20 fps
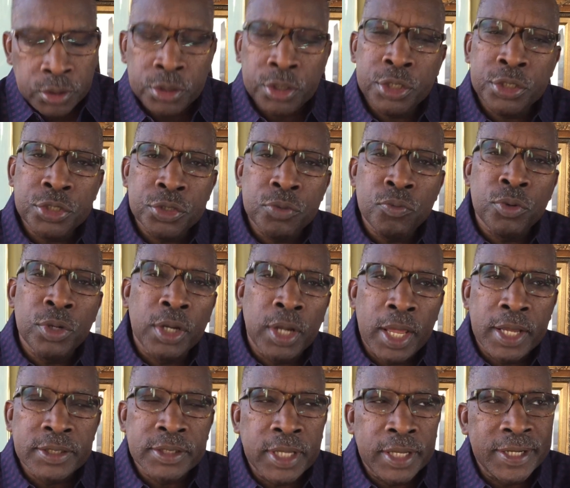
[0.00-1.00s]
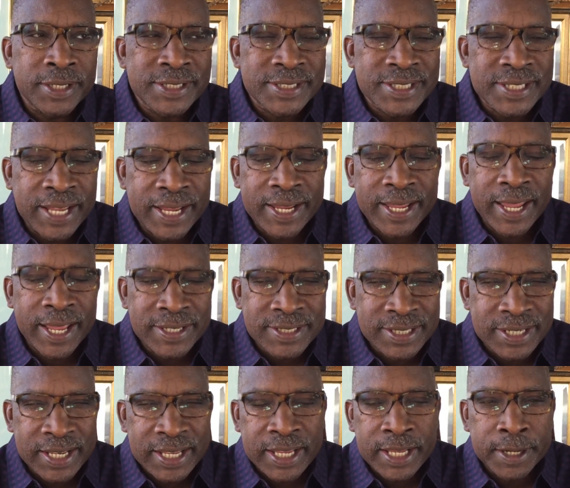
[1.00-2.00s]
did you realize that a snake has
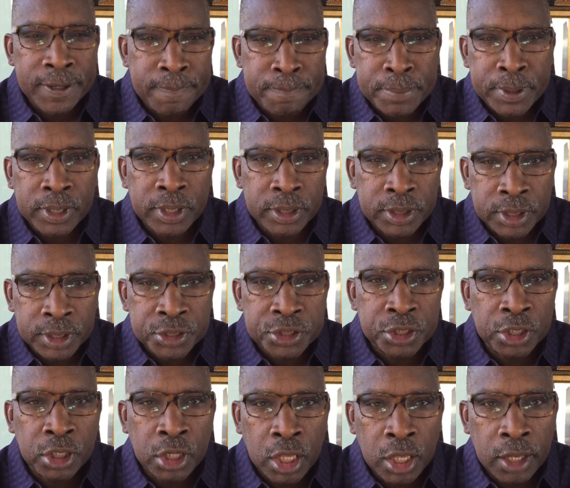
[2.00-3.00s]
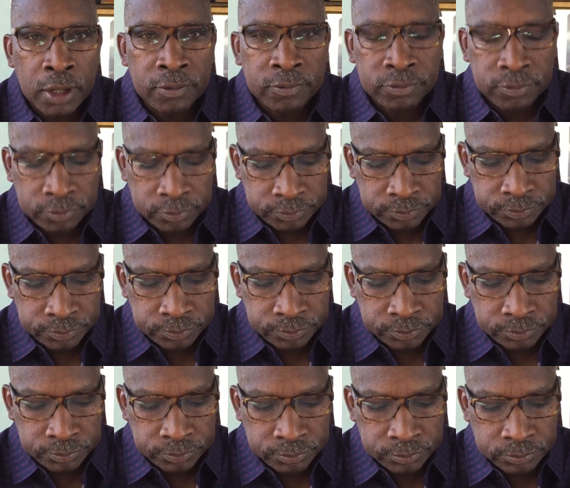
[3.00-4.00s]
an inability to love?
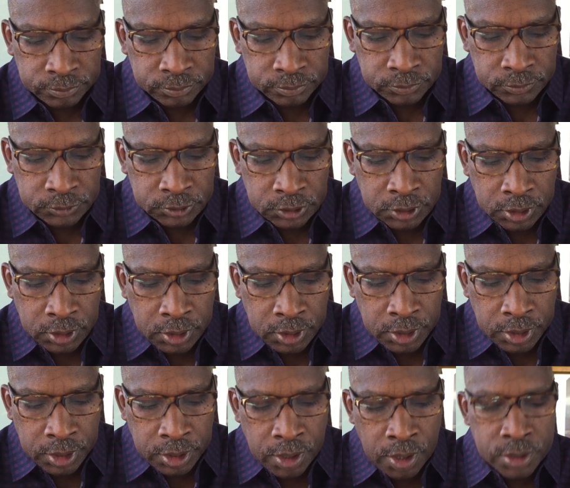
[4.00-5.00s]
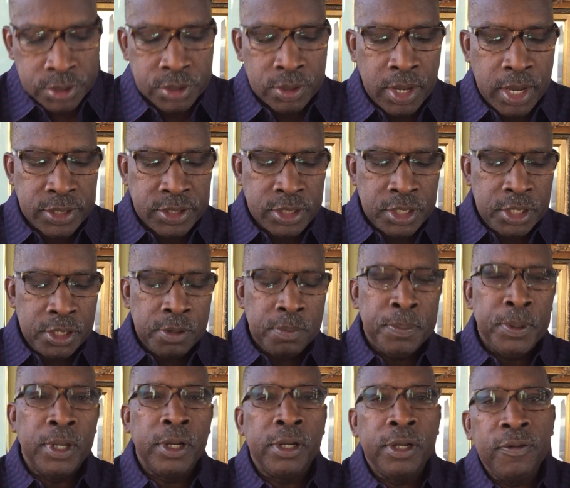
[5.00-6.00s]
It also has an
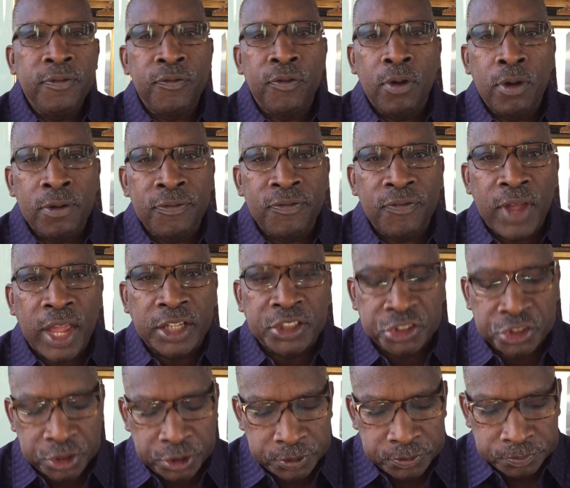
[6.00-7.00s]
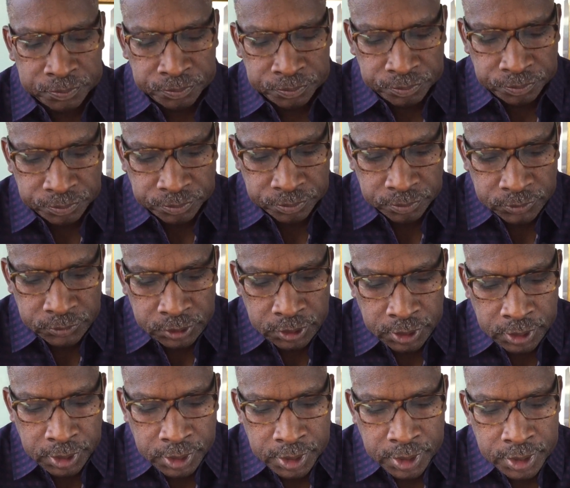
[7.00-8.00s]
inability for affection.
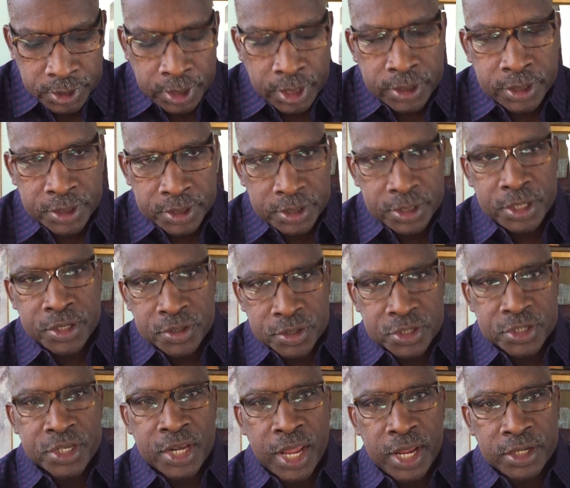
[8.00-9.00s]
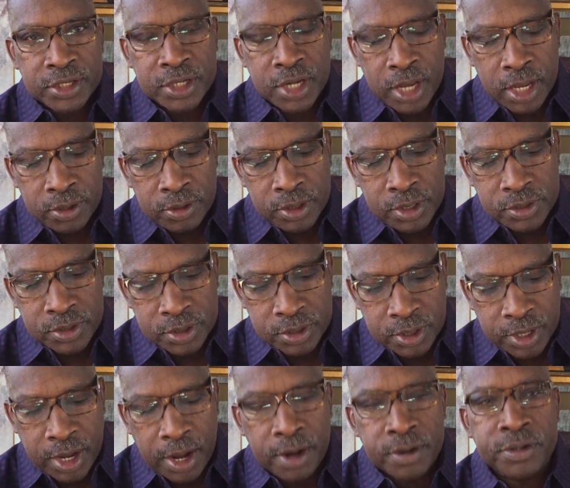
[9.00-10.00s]
Now, these are snakes now. These are the
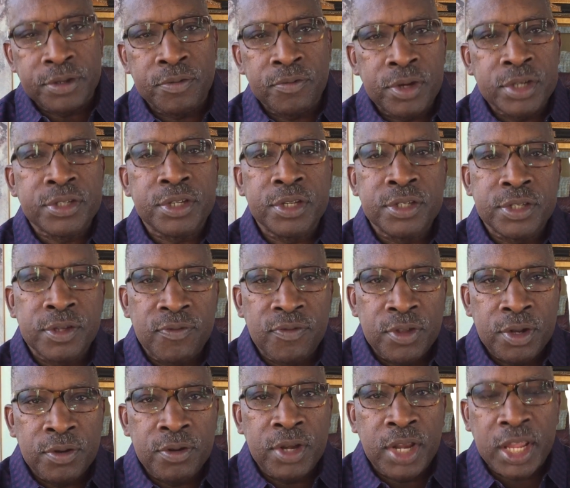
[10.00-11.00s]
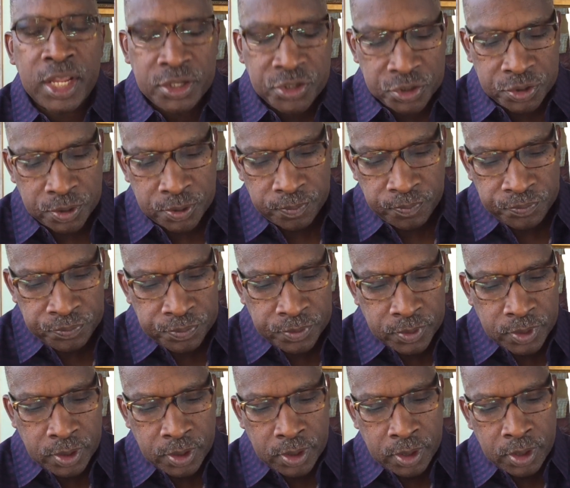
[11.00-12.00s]
characteristics of their nature.
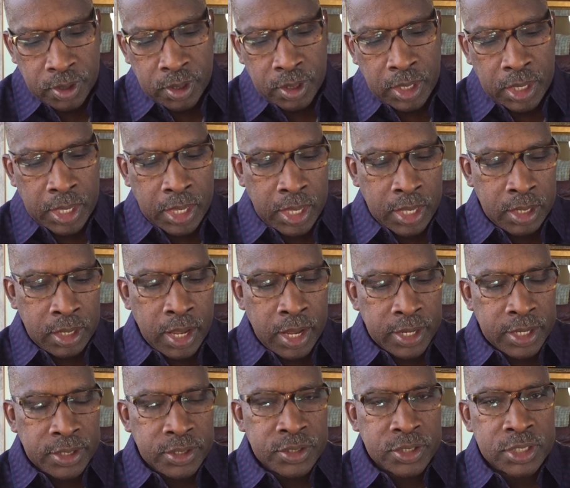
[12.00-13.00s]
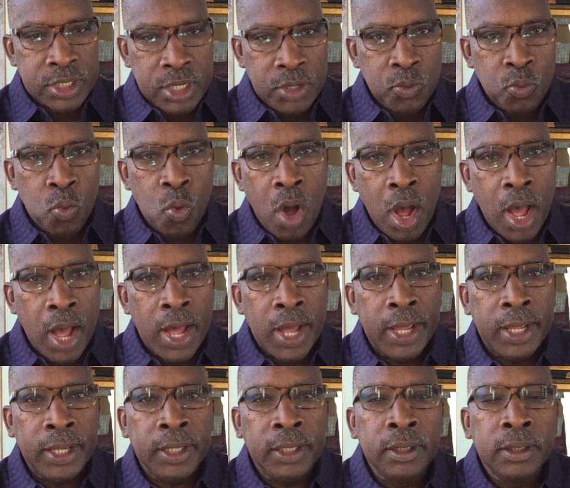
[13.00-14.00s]
And I can see
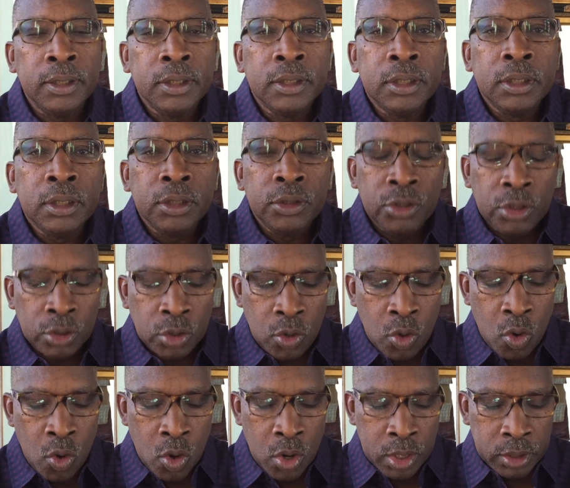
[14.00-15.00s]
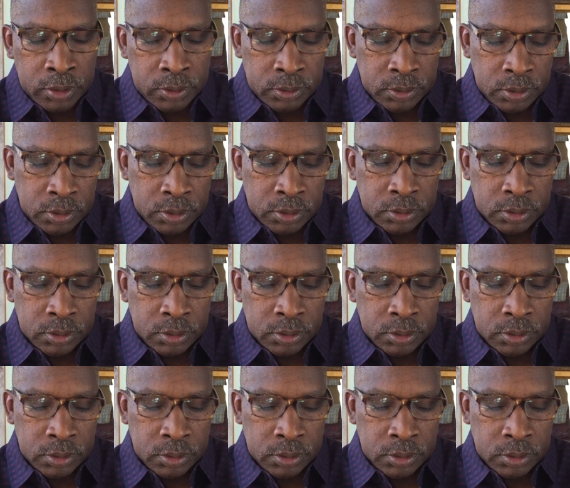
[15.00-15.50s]
why the Lord